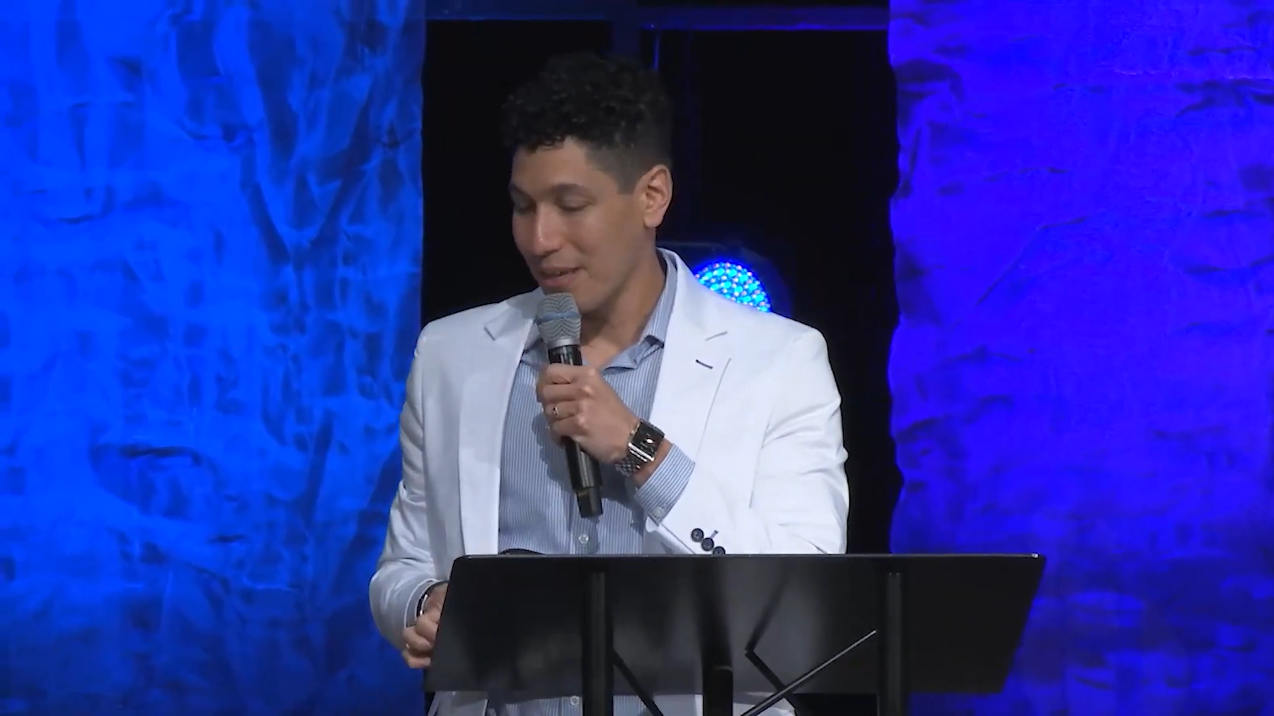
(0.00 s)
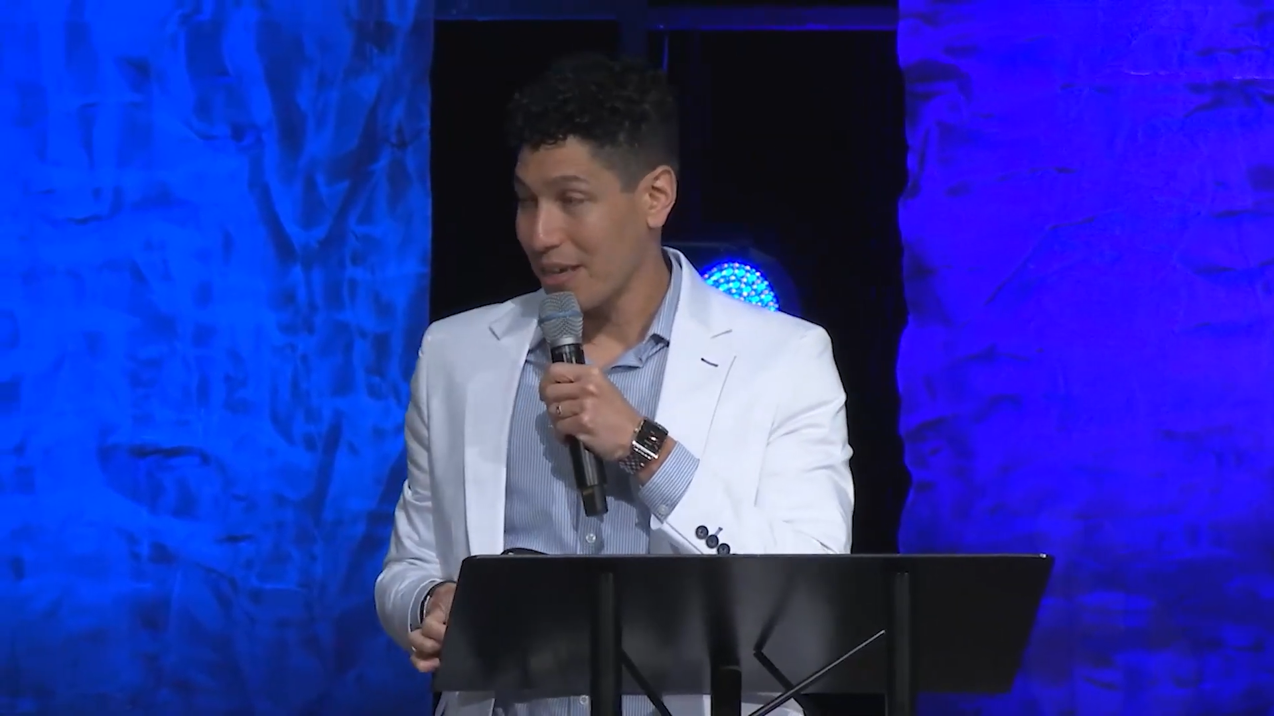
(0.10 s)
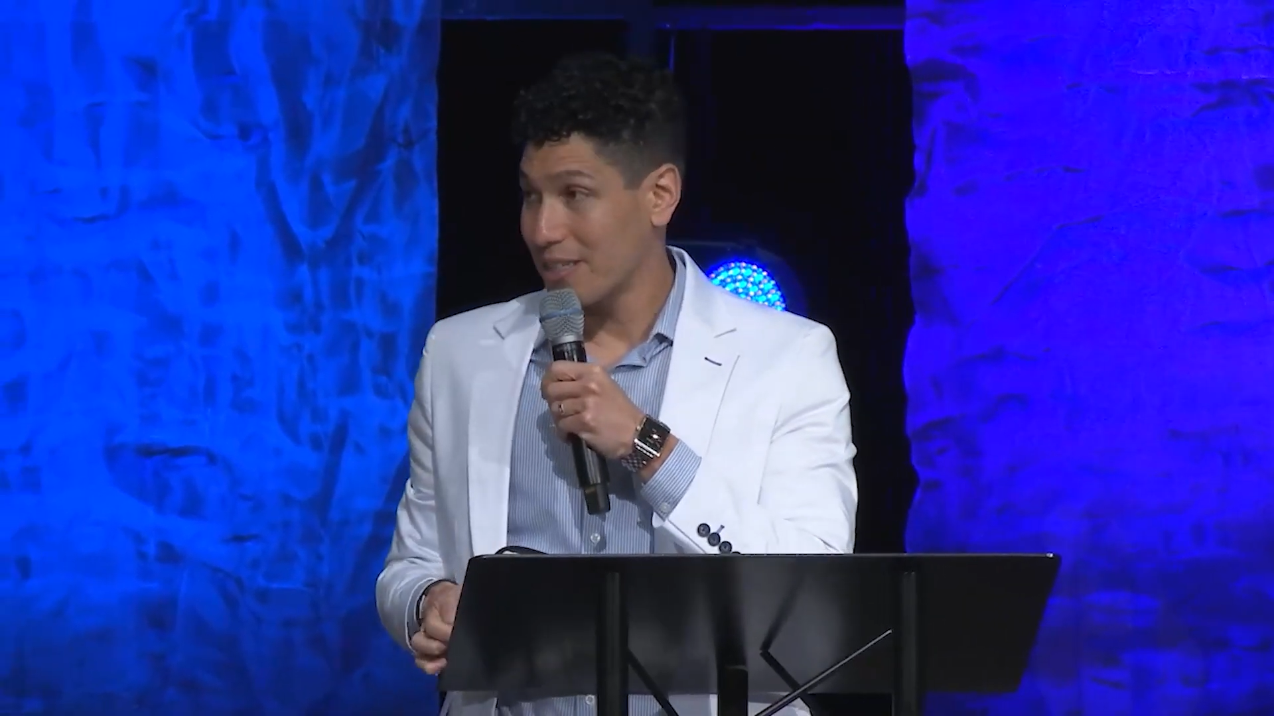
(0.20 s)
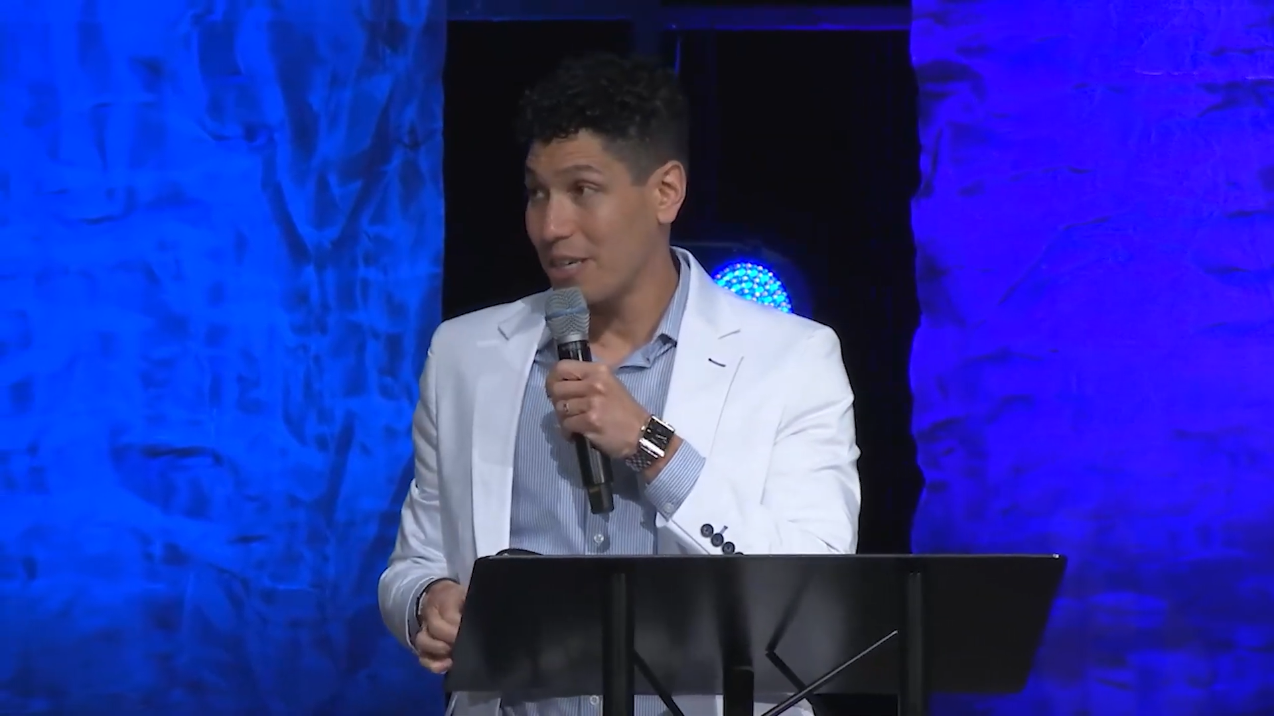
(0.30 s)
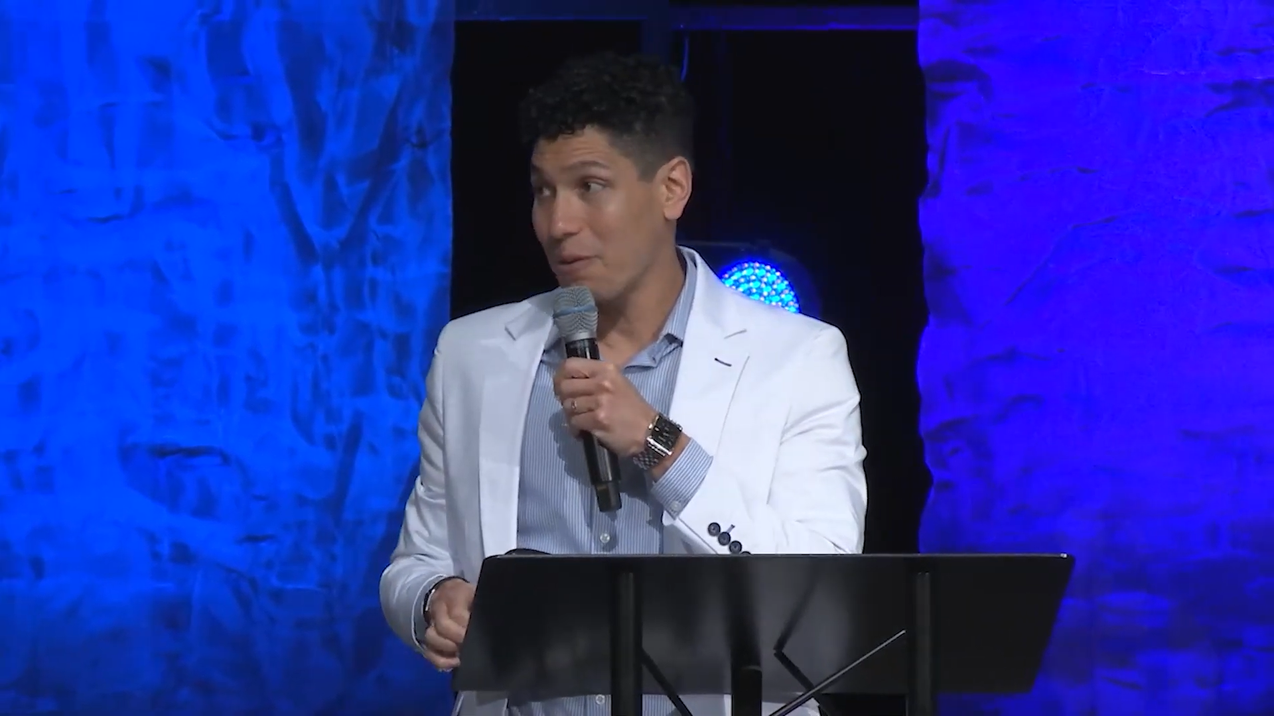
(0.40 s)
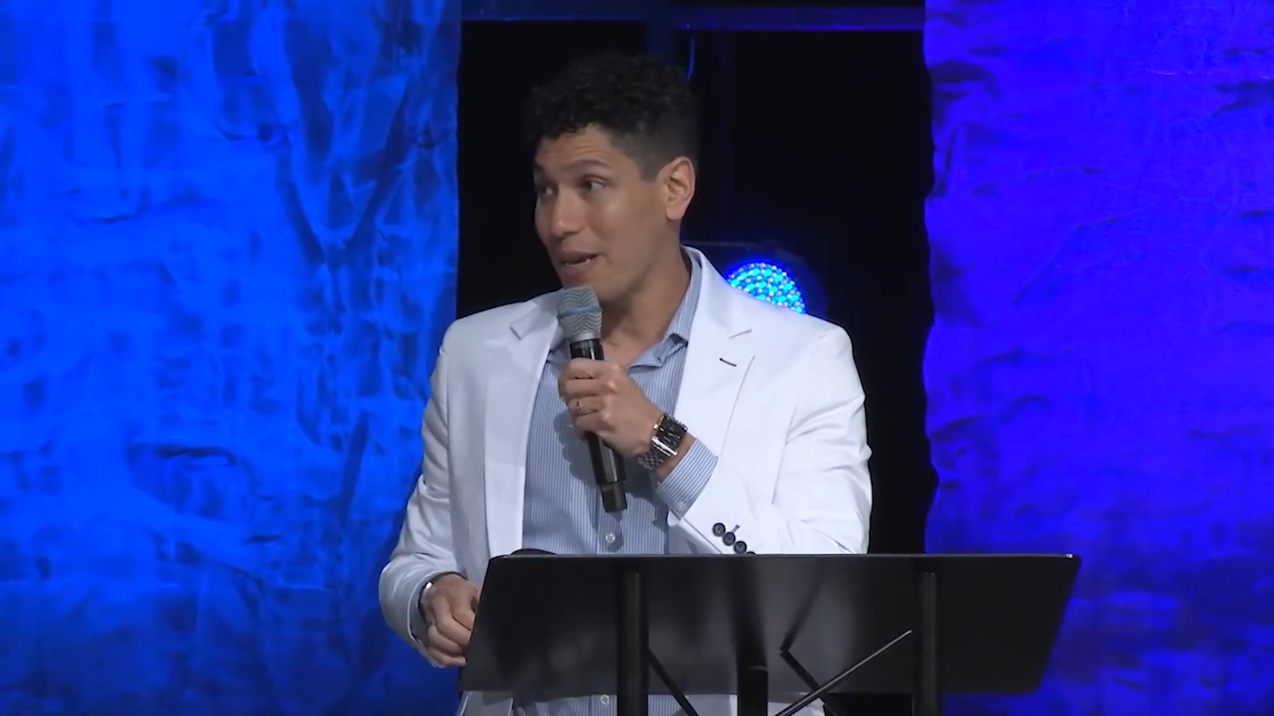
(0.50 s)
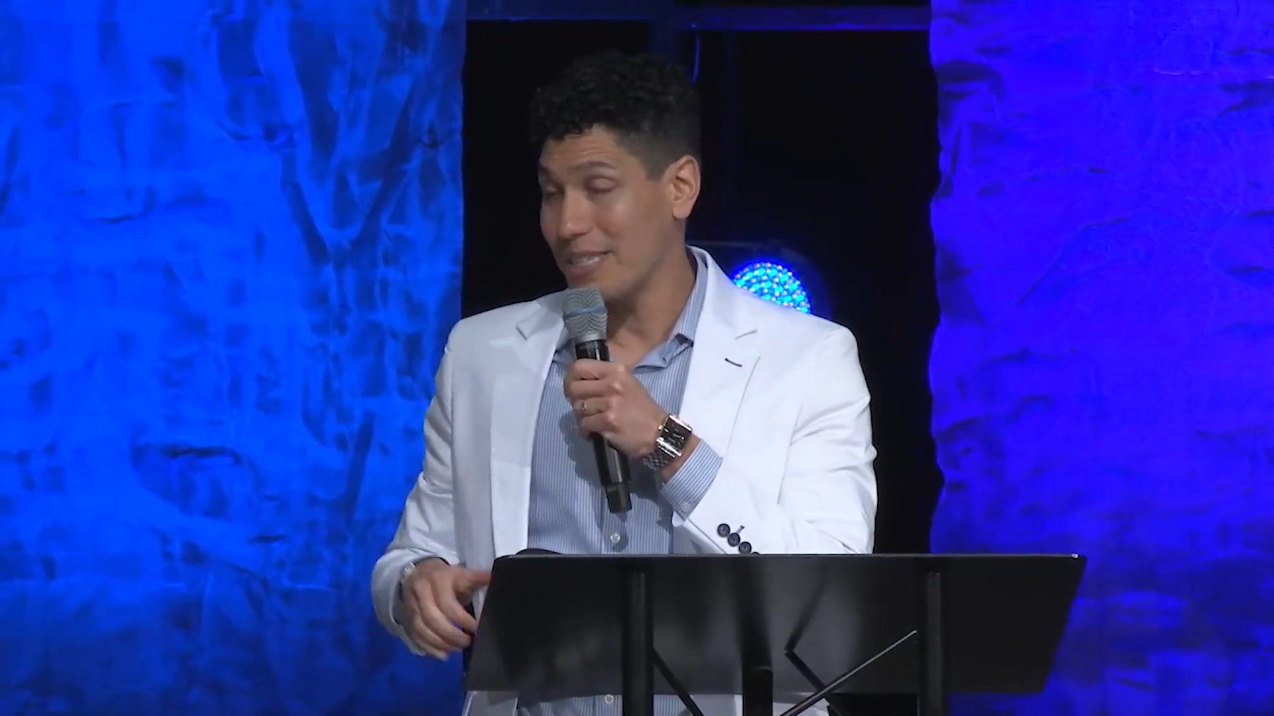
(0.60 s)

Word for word: Because He already